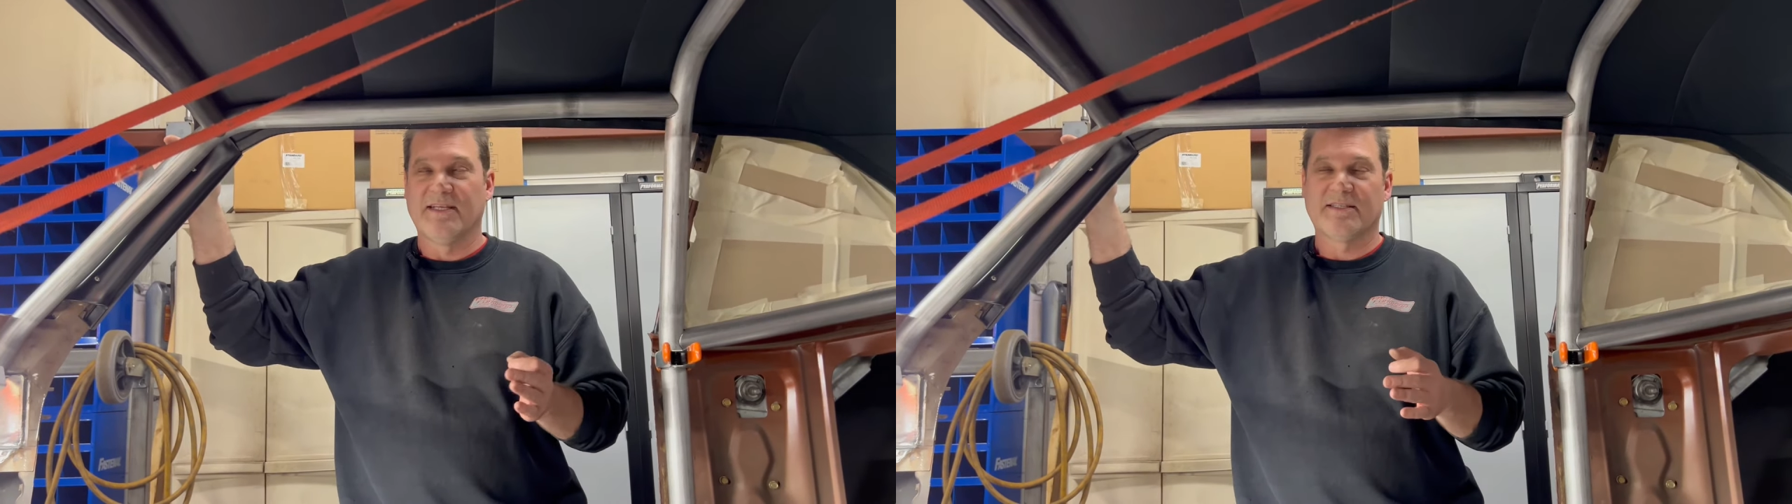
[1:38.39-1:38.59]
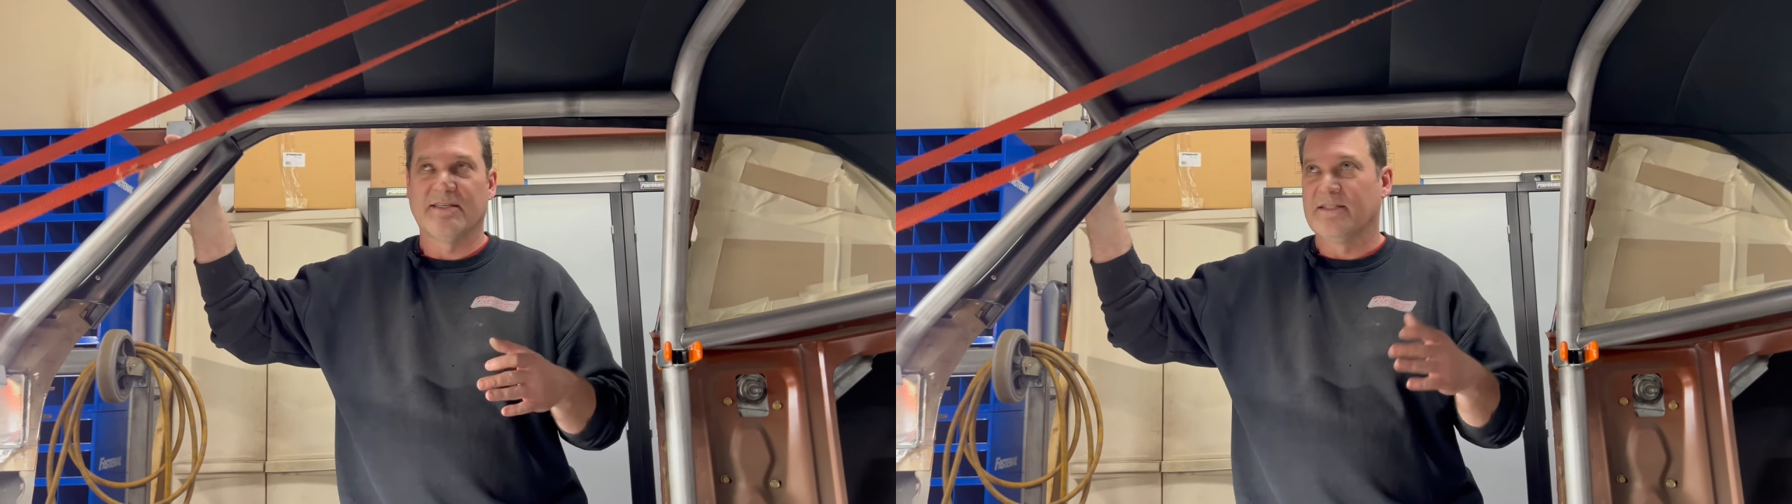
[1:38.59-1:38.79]

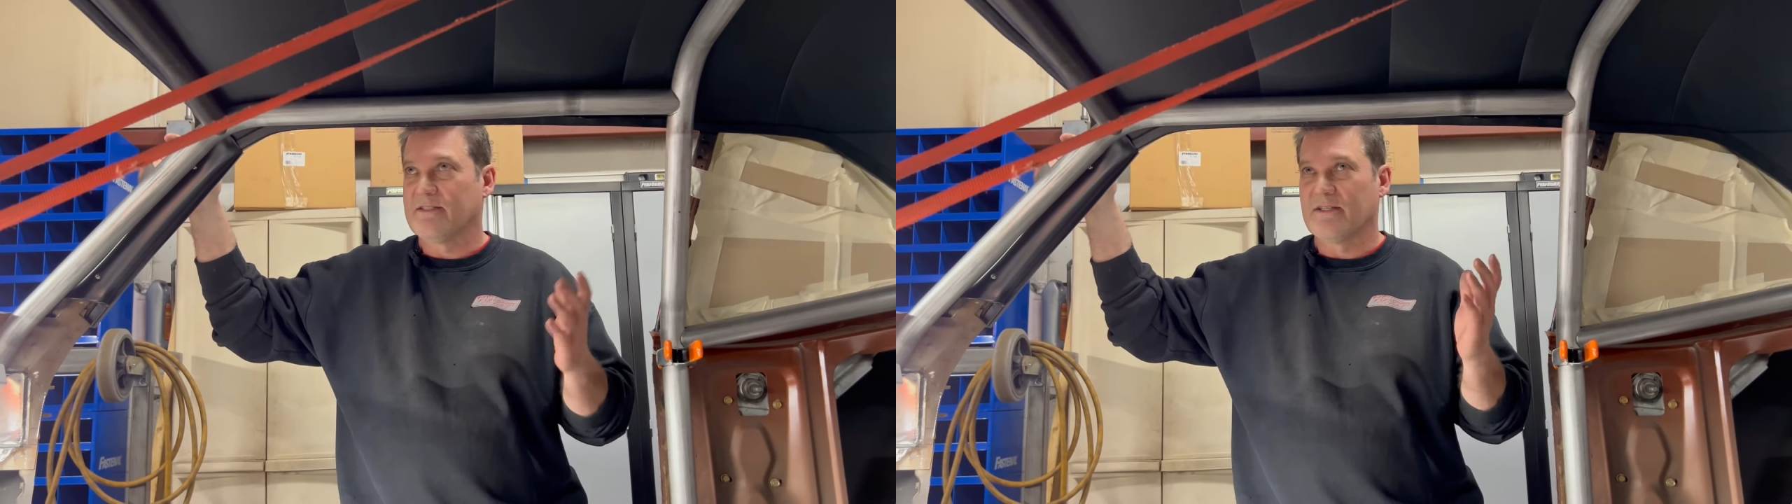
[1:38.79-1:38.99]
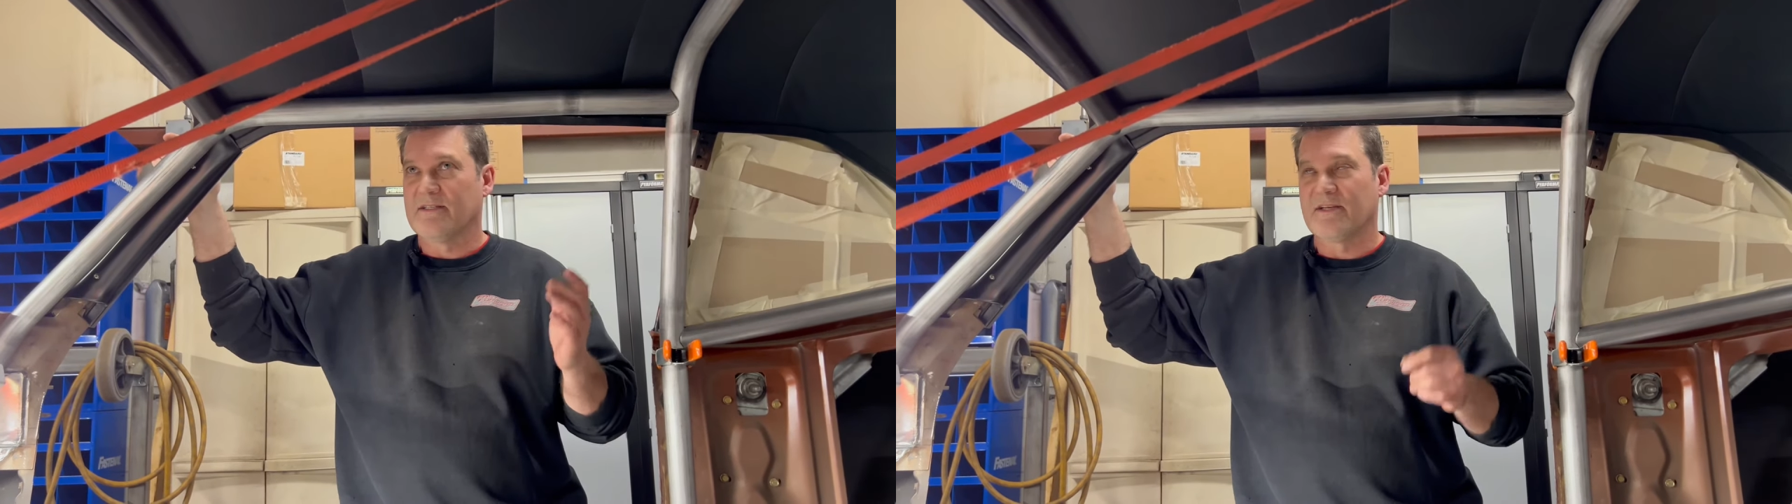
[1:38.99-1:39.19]

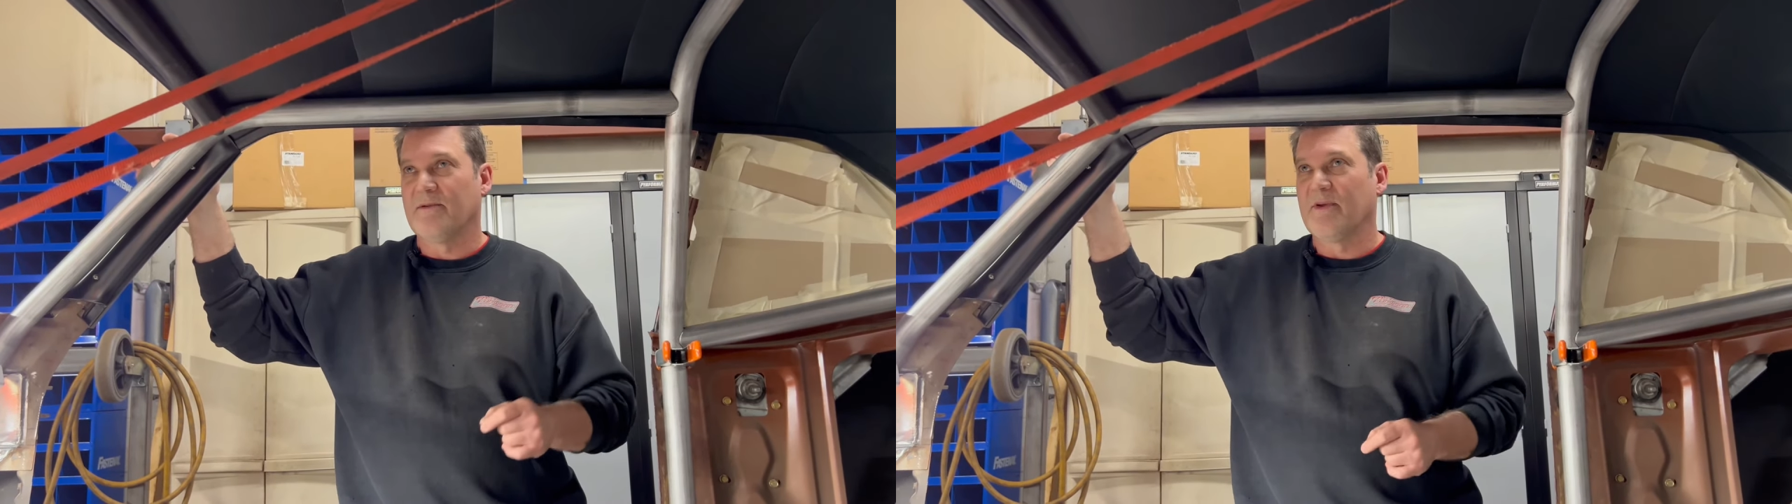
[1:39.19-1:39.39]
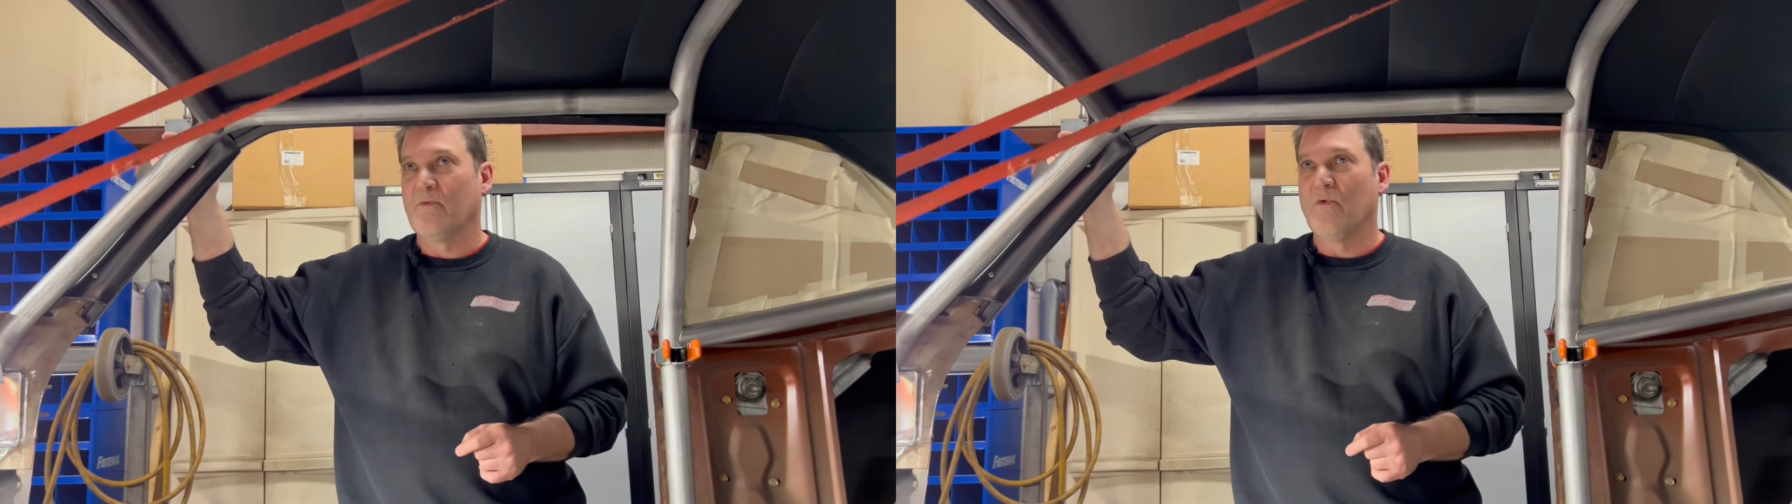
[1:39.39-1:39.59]
it's going
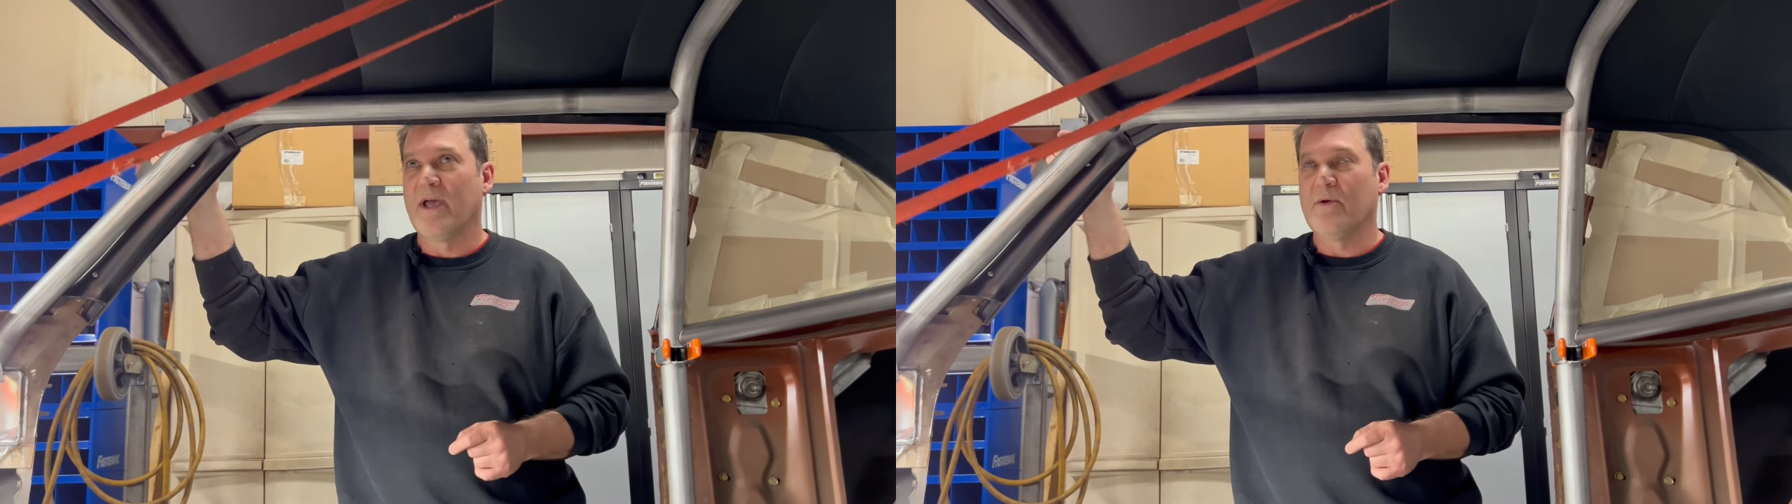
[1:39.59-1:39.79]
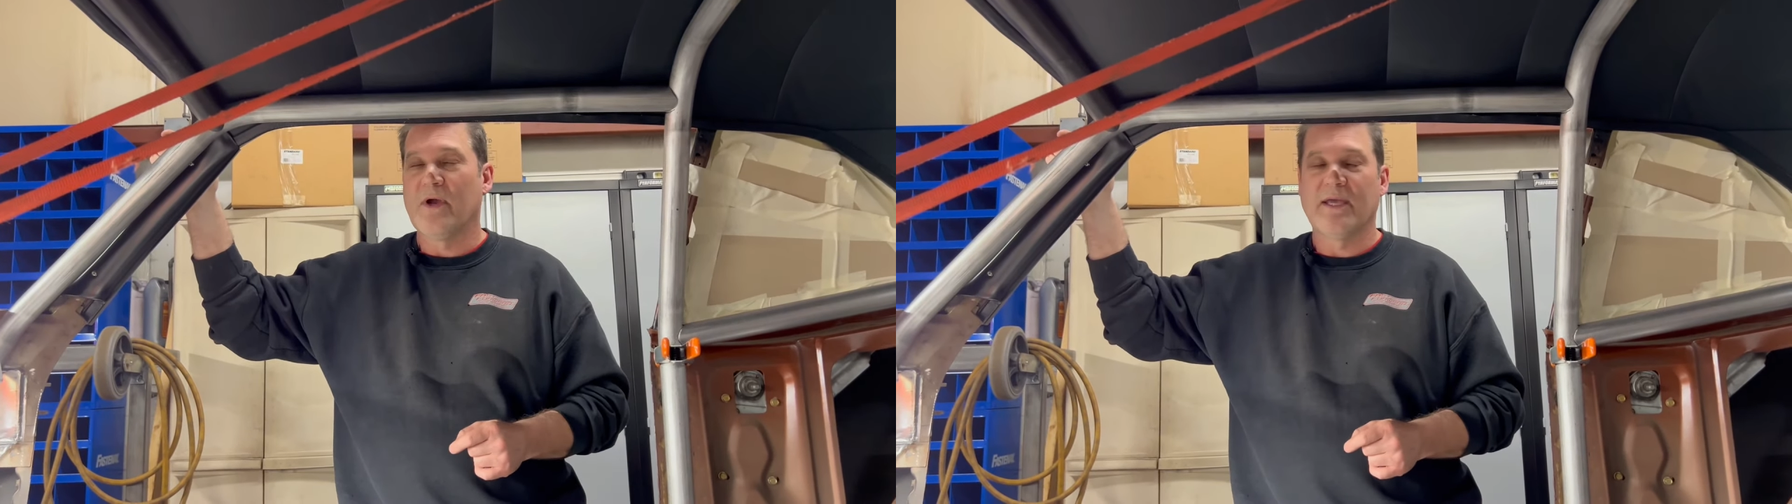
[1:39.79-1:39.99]
to be
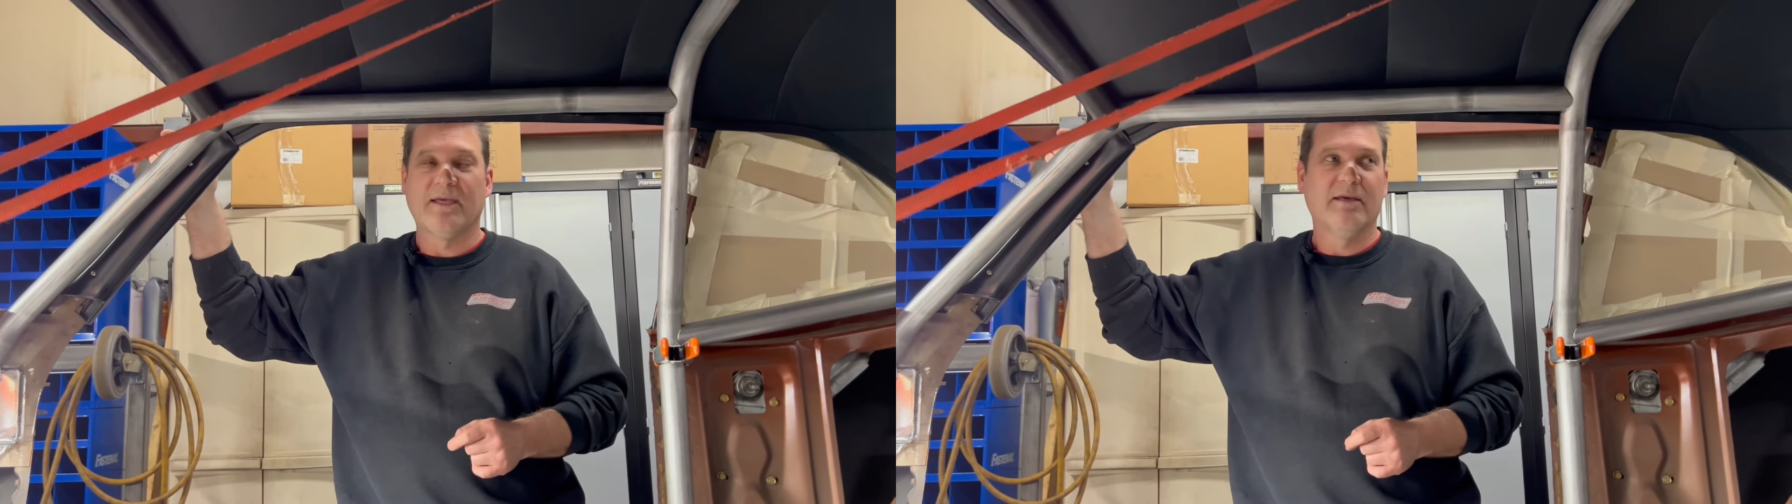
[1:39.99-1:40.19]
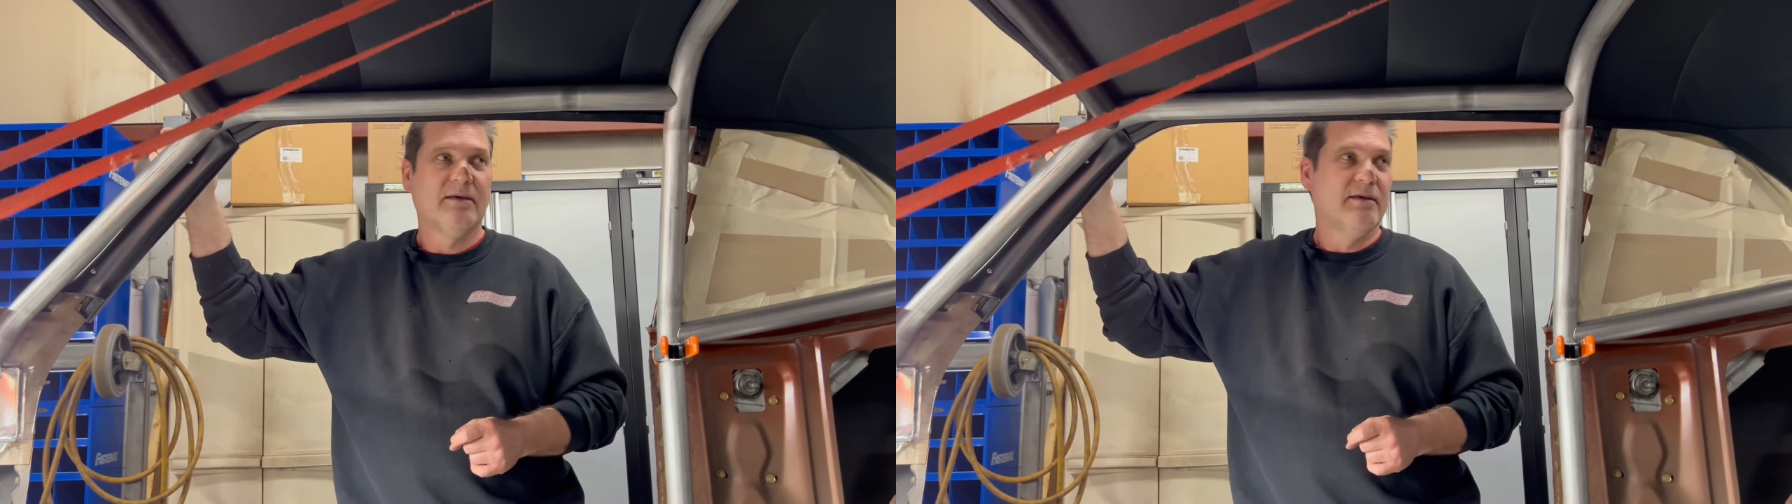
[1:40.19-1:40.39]
way, way